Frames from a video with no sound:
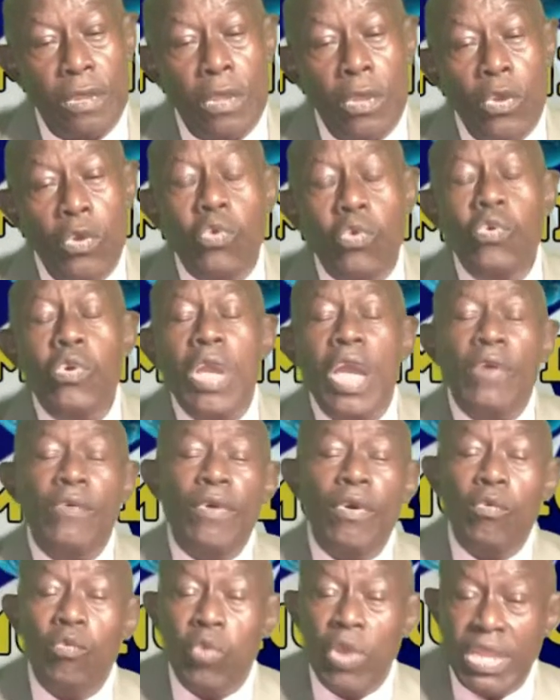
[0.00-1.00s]
Whoever
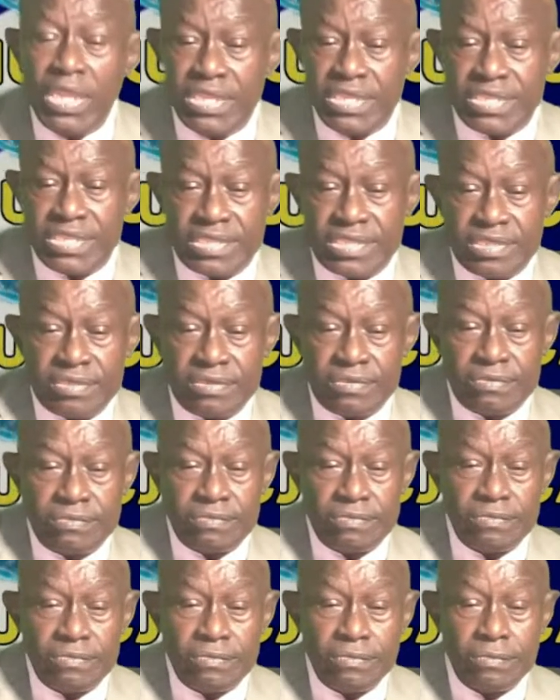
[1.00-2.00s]
wins,
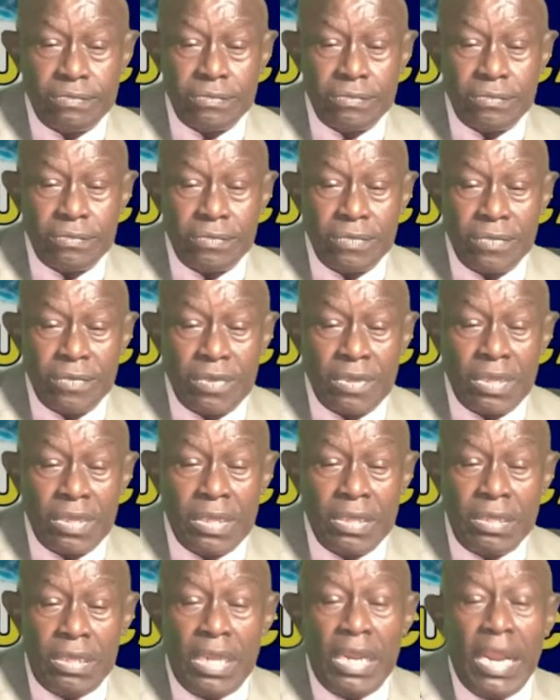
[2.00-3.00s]

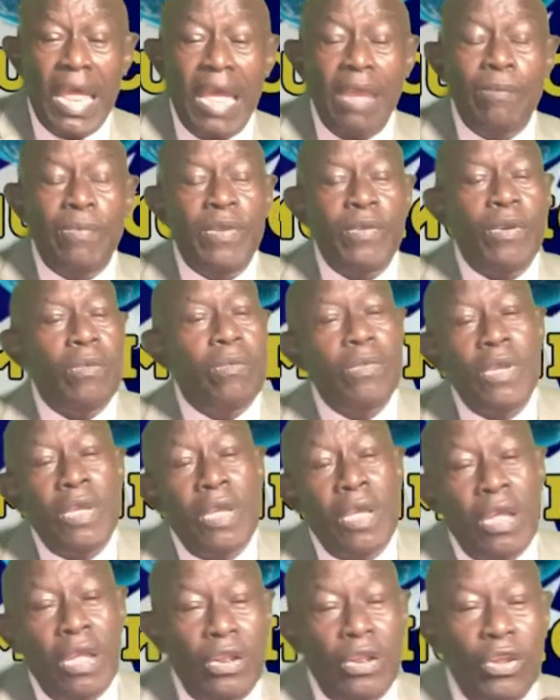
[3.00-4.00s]
the Liberian,
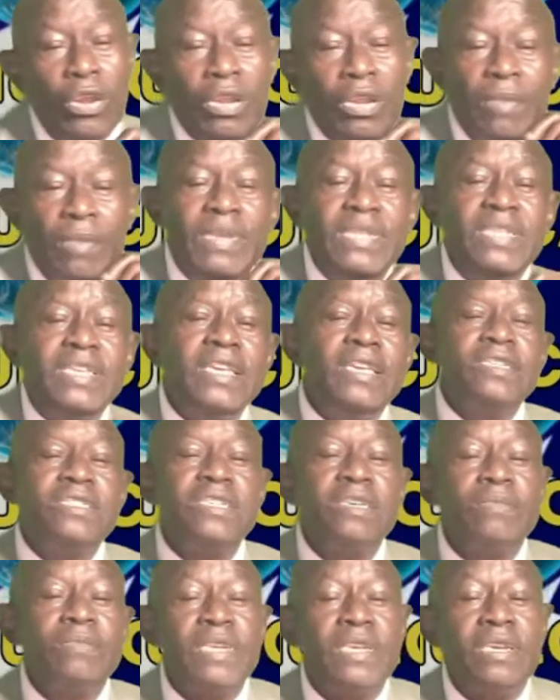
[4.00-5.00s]
look, let me tell you
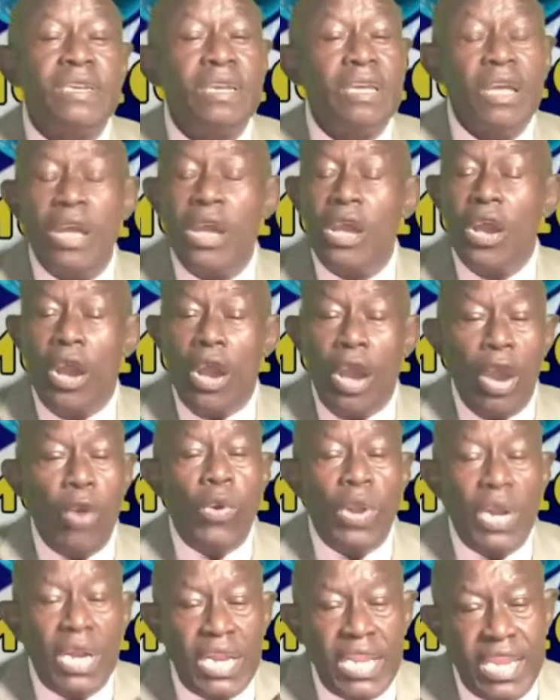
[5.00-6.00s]
something.
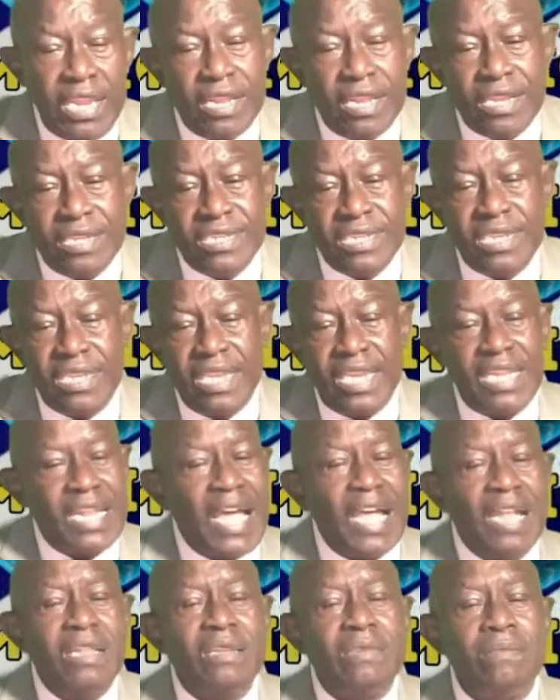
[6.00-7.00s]
Our leaders
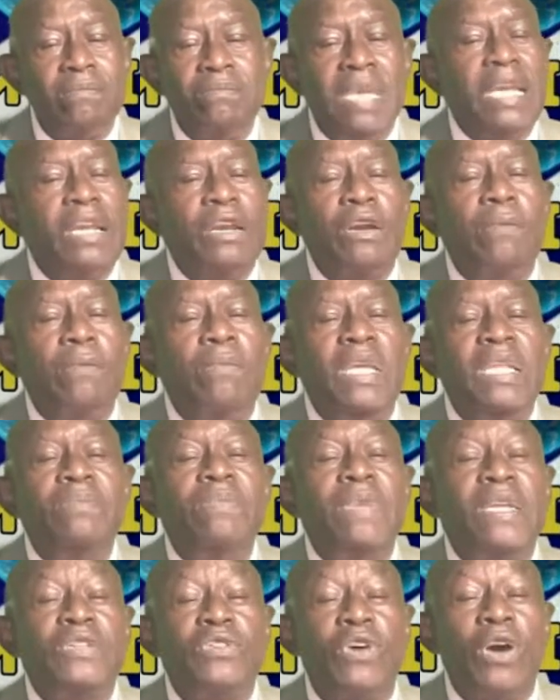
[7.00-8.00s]
cannot make
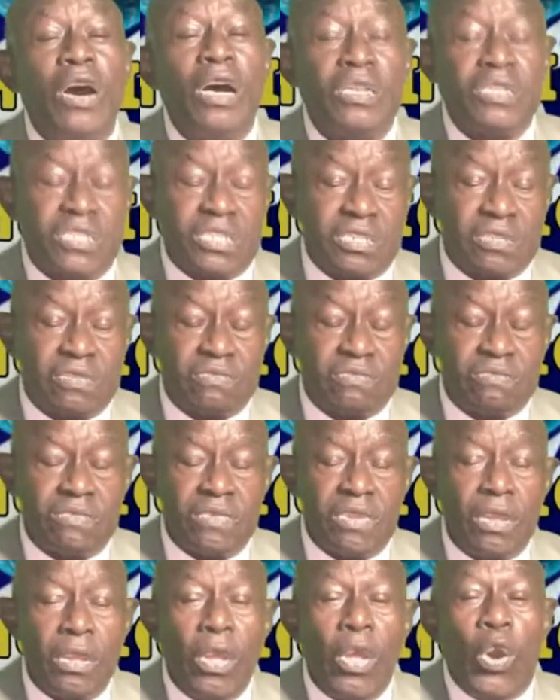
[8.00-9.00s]
commitment to us.
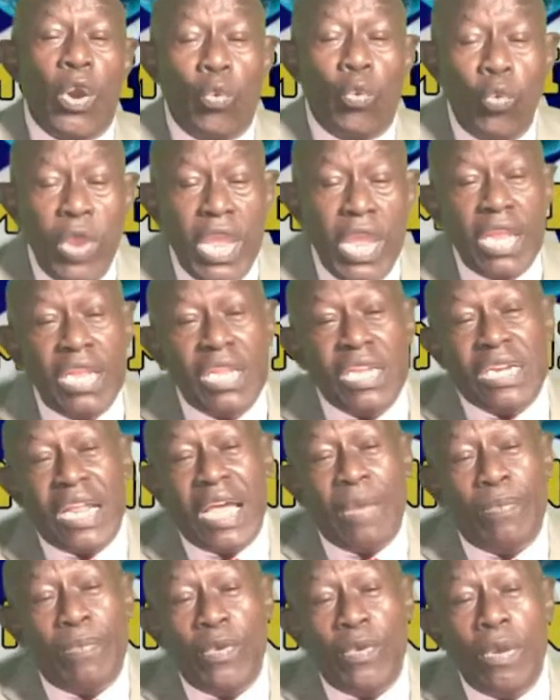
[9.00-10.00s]
We, the
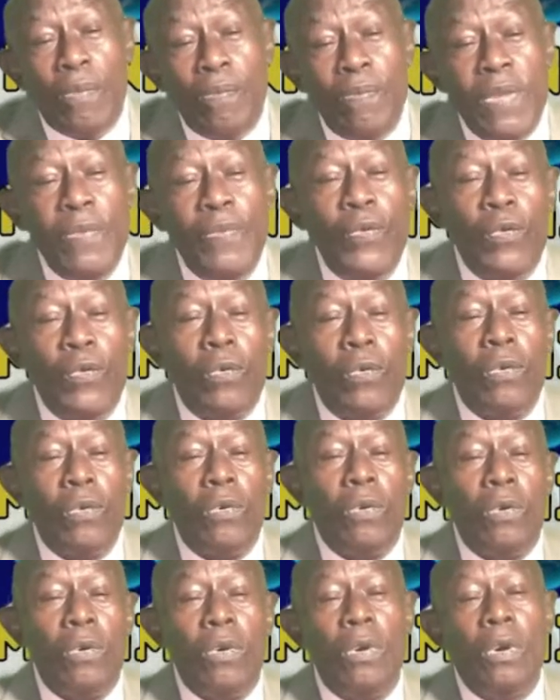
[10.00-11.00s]
Liberian people,
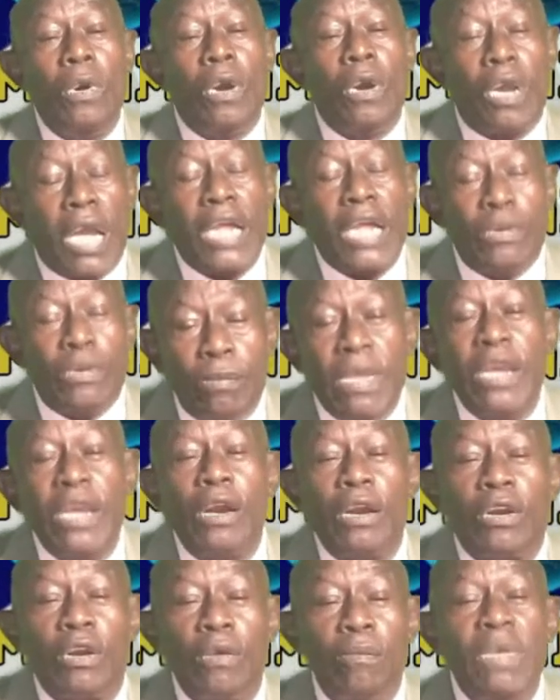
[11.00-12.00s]
got to make
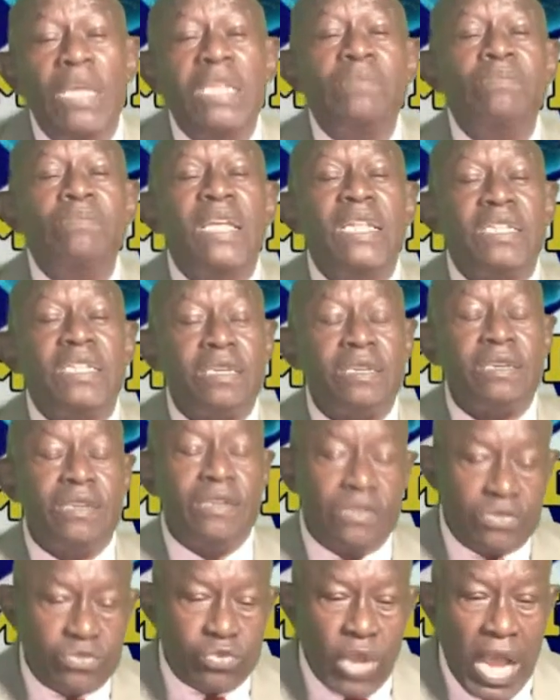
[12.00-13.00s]
a commitment
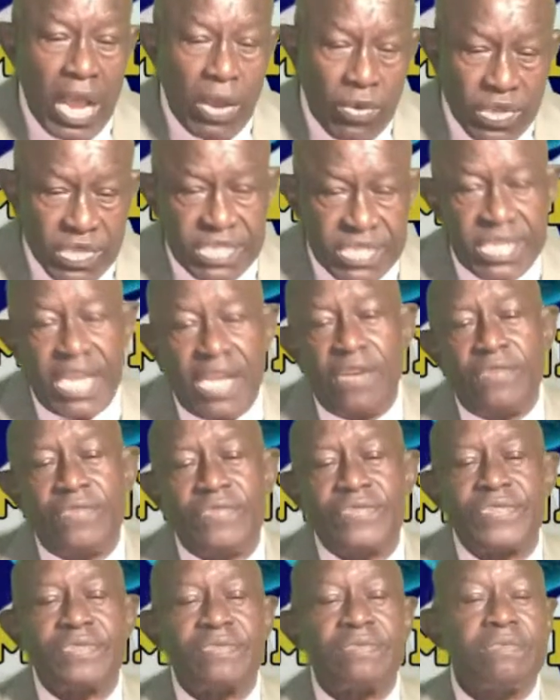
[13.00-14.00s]
to
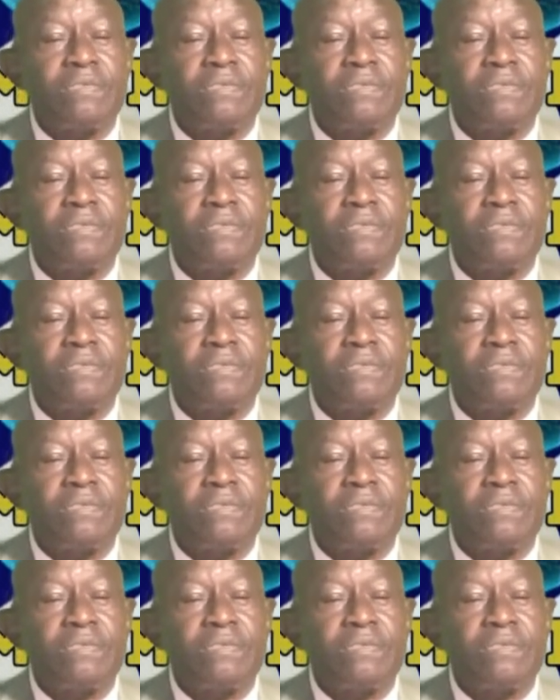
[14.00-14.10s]
ourselves.